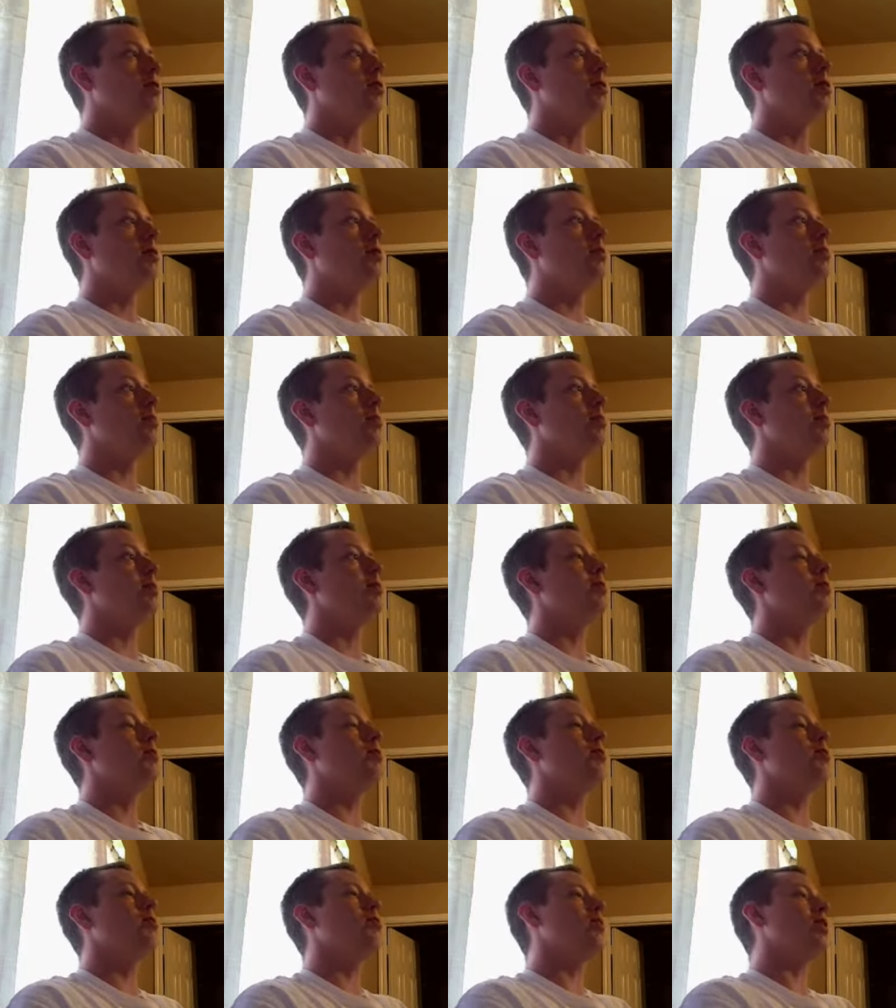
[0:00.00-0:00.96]
Oh,
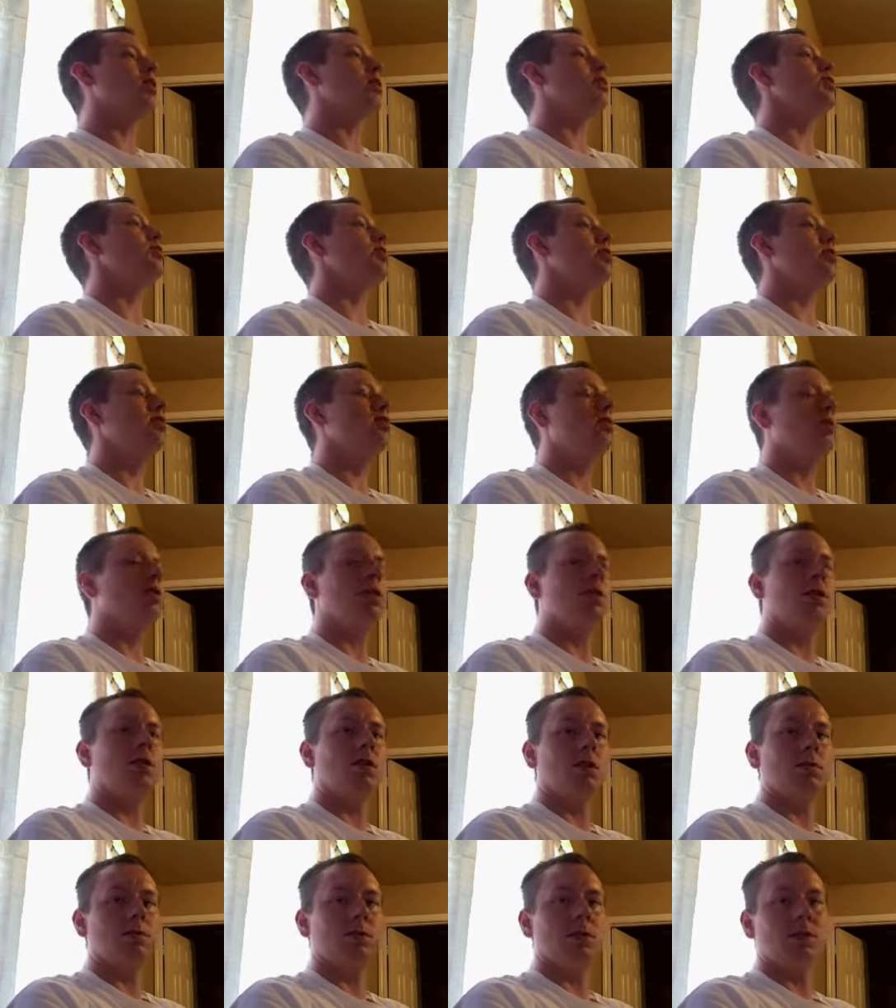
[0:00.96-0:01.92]
people would rush into the
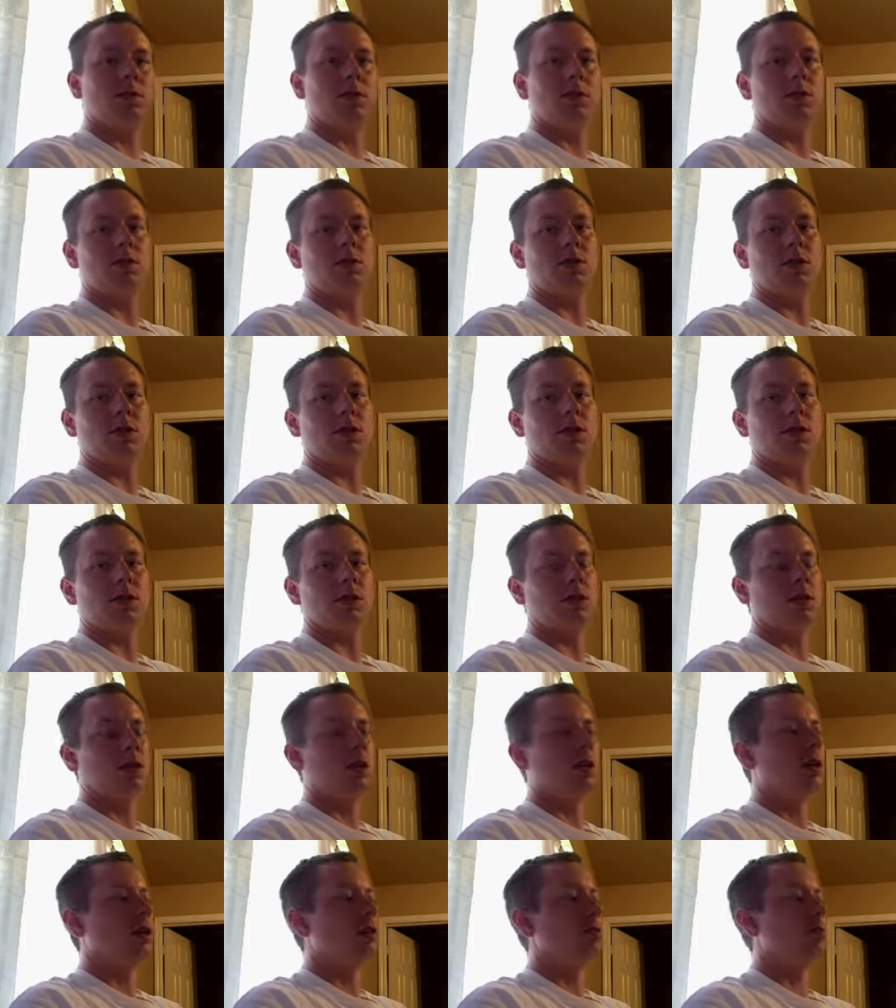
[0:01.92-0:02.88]
arms of these drugs.
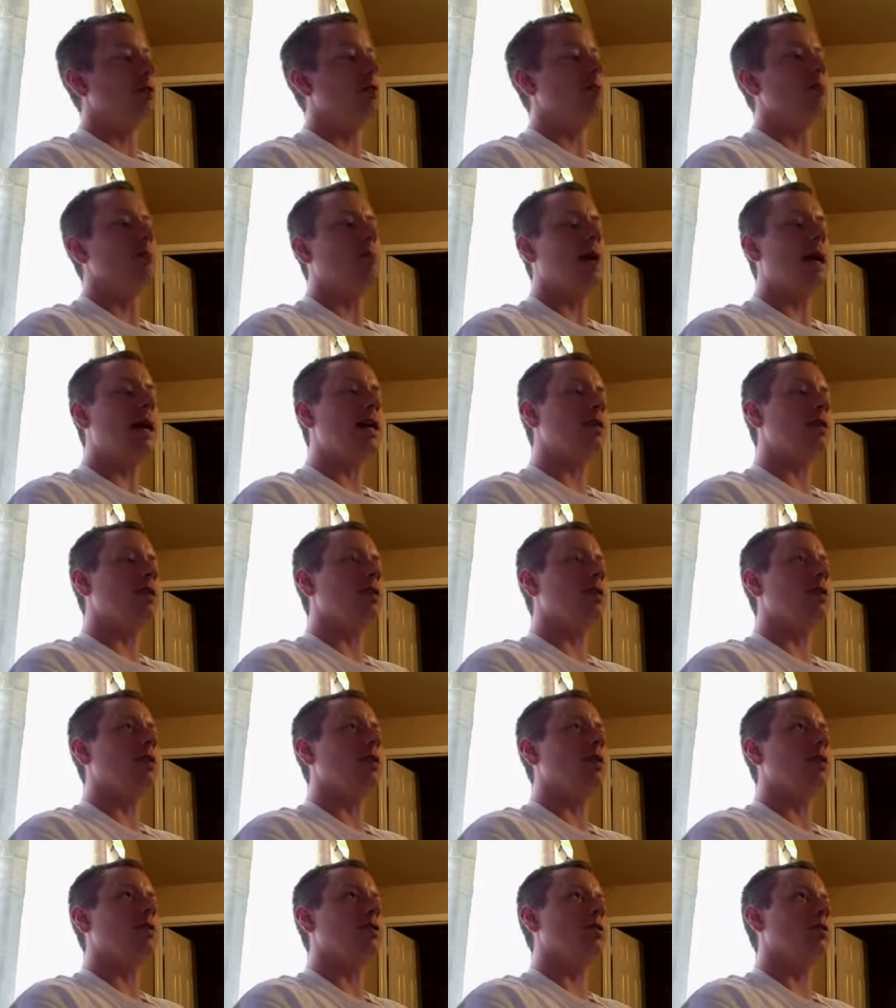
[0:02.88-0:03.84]
Be mass
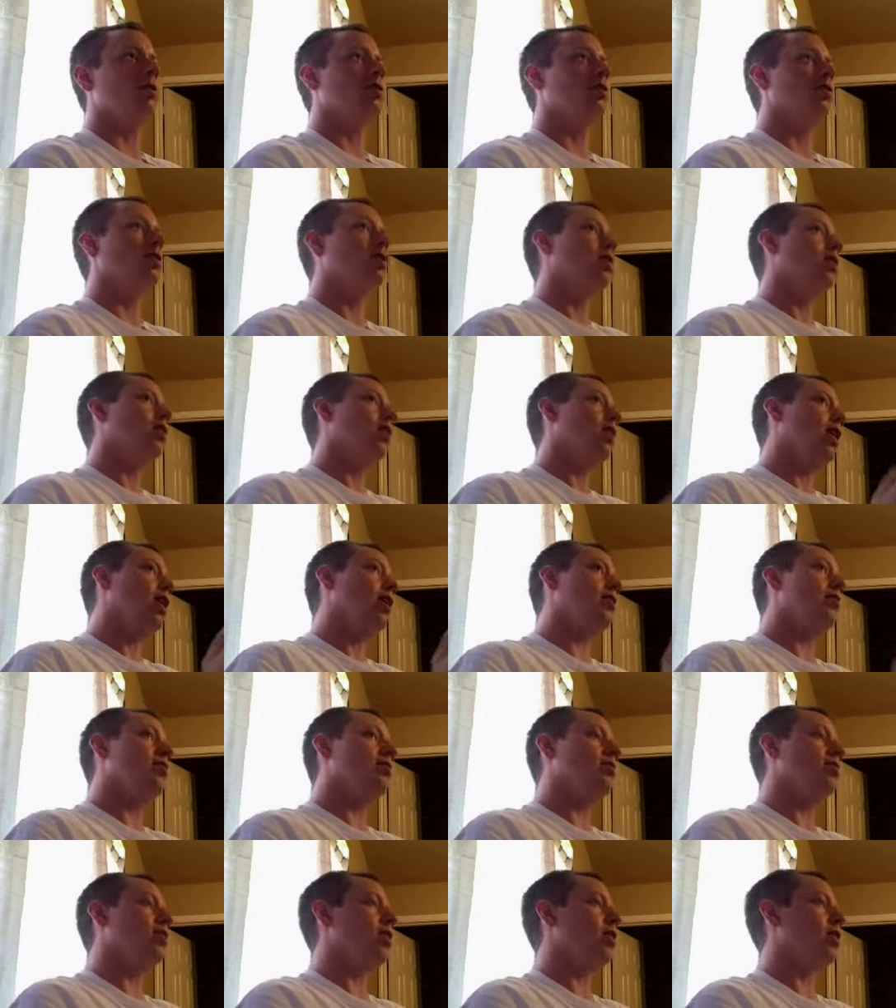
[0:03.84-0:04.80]
addiction
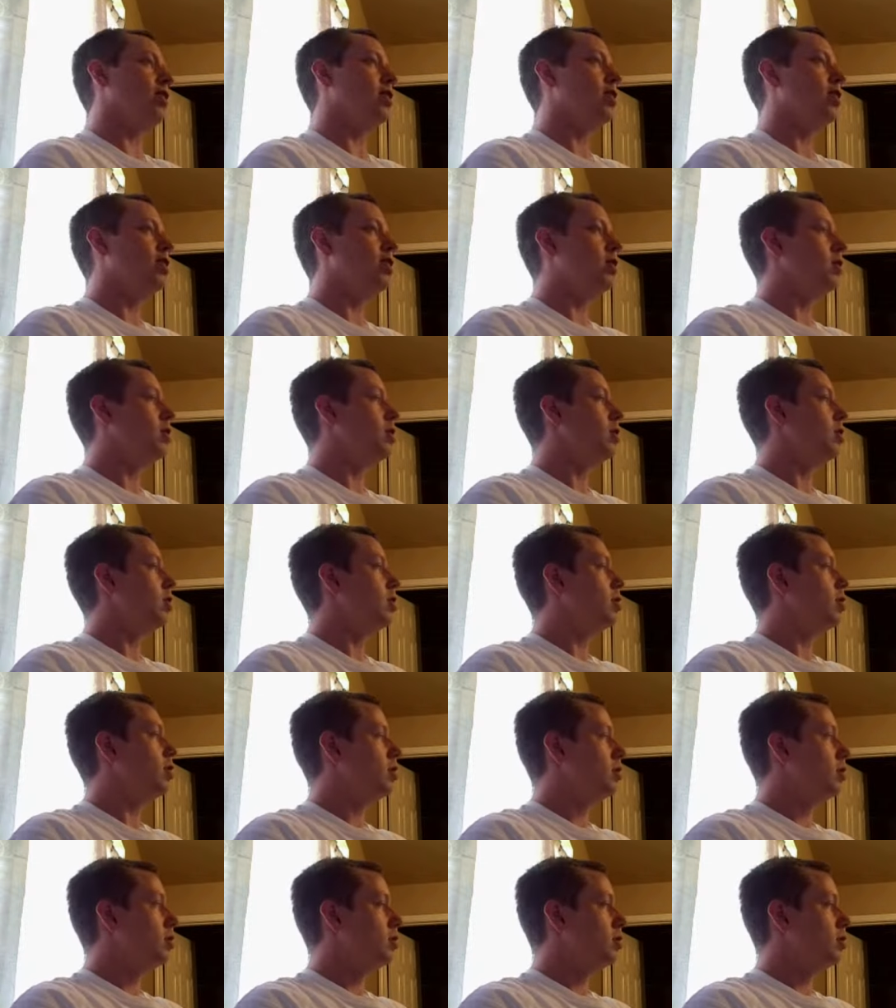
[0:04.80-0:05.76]
everywhere.
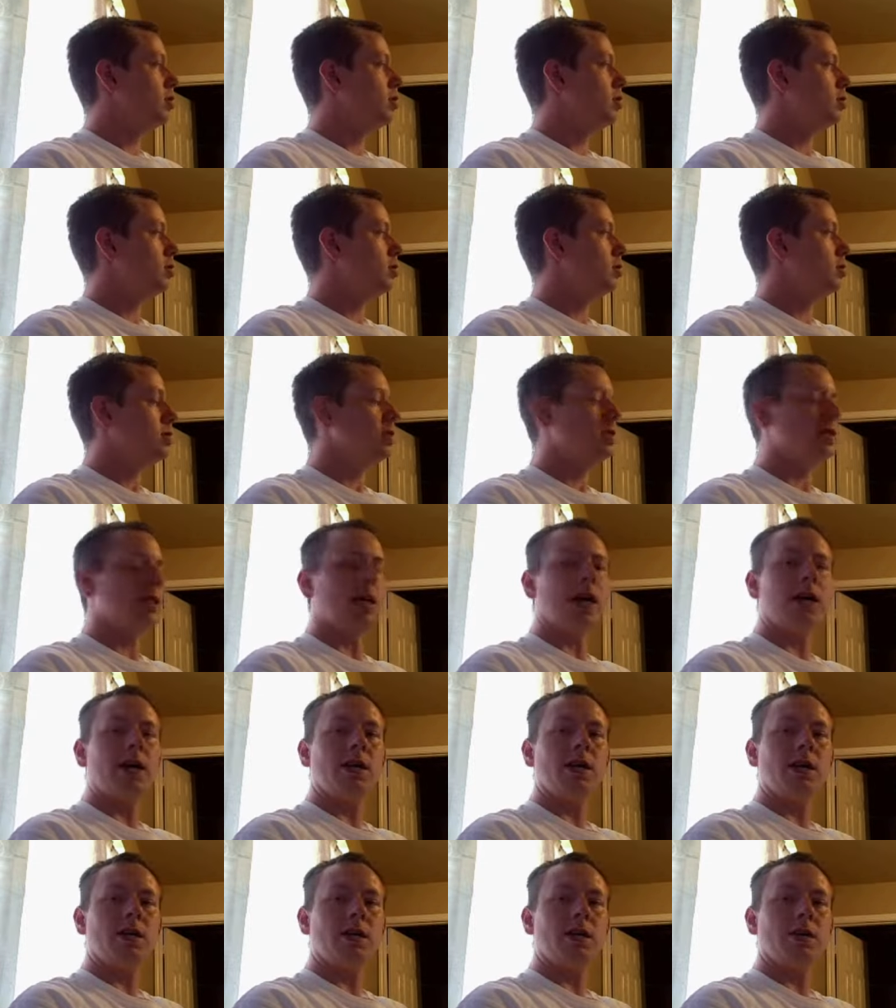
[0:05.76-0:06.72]

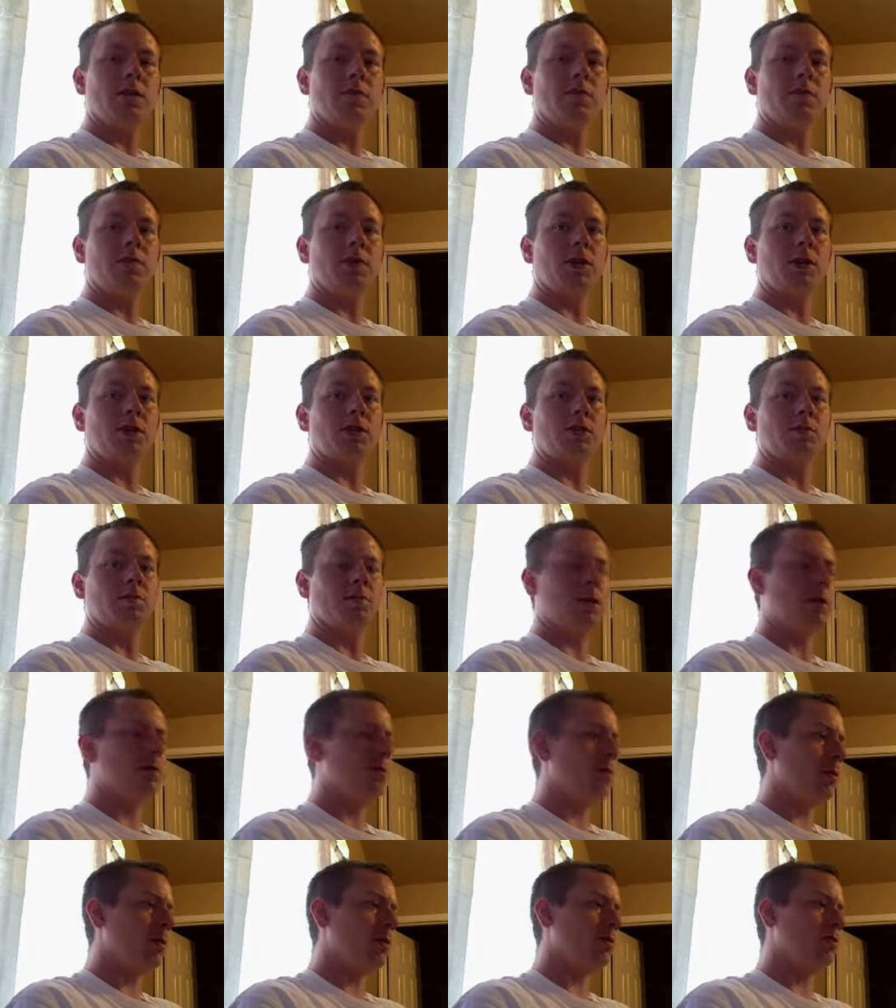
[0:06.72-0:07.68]
Society couldn't function.
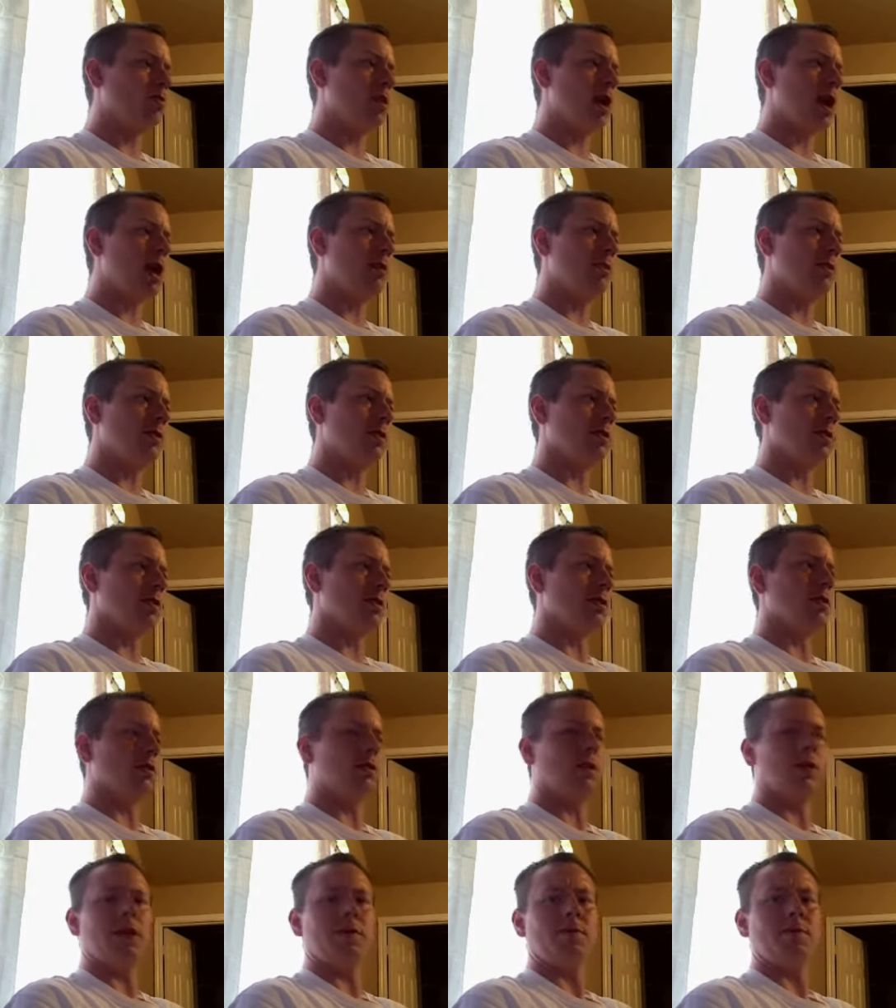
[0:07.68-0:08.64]
People be robbing
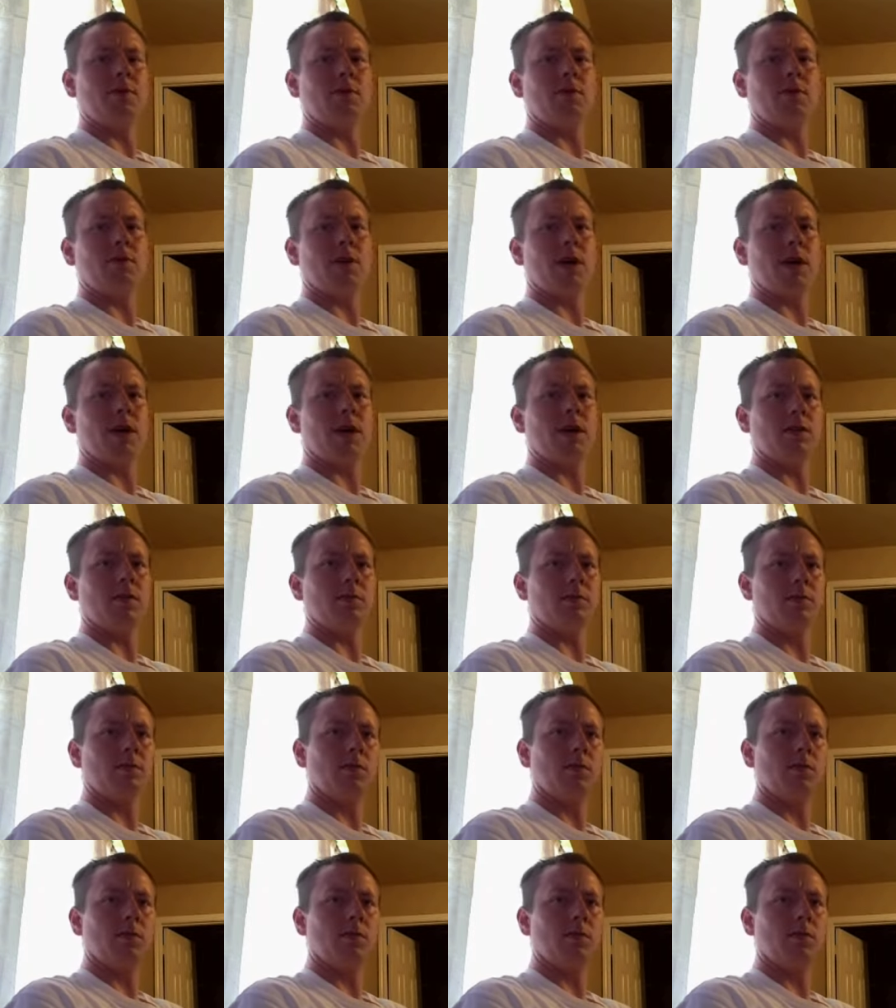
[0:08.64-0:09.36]
left and right.